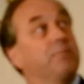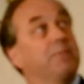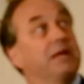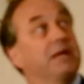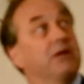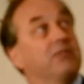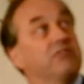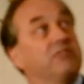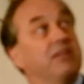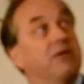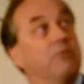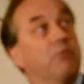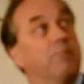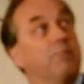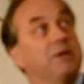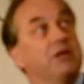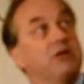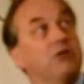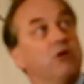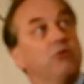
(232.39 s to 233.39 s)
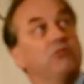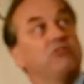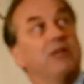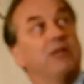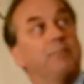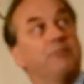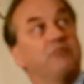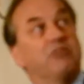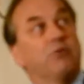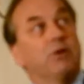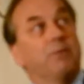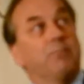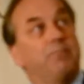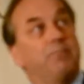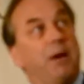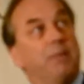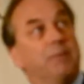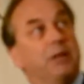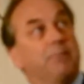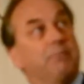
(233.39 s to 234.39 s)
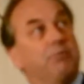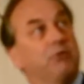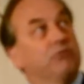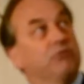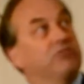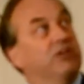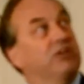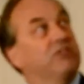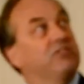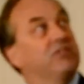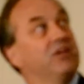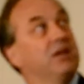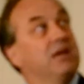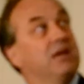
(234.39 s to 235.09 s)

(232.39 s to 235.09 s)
because there will be no subsequent public process